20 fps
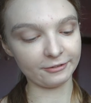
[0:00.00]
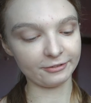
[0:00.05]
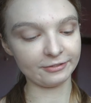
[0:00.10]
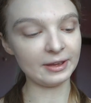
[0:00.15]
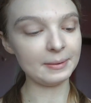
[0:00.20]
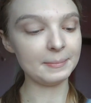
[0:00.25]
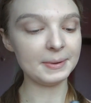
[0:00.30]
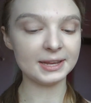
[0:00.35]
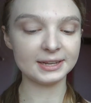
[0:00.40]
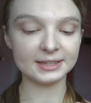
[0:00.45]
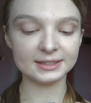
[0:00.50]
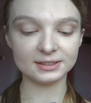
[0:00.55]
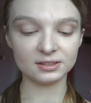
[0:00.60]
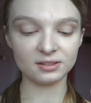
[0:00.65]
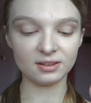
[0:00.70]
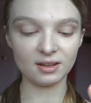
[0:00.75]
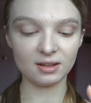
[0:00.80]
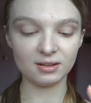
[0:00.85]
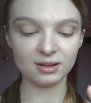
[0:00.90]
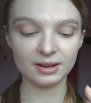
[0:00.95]
Fit Me
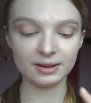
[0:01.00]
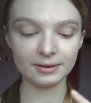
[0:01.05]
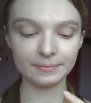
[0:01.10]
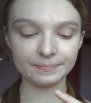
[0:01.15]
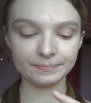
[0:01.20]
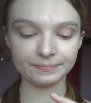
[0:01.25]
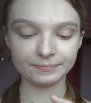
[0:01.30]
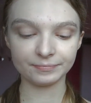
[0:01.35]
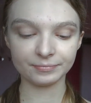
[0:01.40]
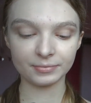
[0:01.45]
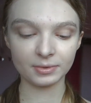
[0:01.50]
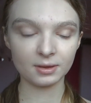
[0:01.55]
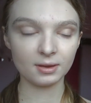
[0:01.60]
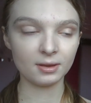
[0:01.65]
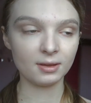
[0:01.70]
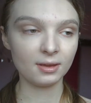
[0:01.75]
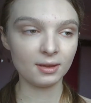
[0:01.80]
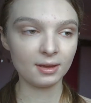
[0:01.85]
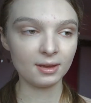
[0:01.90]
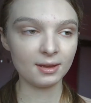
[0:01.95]
Concealer
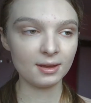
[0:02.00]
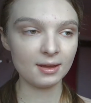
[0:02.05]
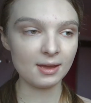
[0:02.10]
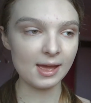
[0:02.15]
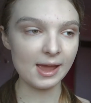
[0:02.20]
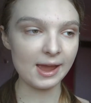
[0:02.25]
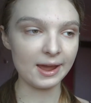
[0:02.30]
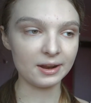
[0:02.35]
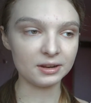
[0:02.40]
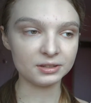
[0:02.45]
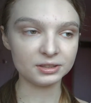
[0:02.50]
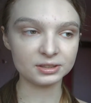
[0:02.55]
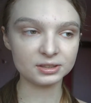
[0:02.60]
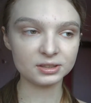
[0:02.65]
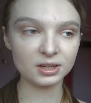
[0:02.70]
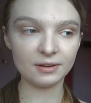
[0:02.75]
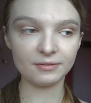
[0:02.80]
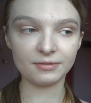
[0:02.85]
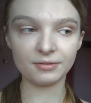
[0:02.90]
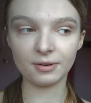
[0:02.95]
and I just
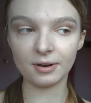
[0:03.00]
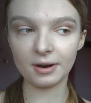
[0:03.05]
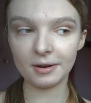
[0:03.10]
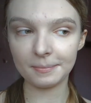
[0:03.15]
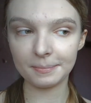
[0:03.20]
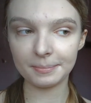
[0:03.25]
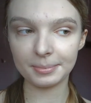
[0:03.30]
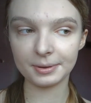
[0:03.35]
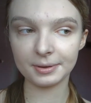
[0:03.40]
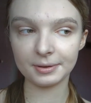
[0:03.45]
cover up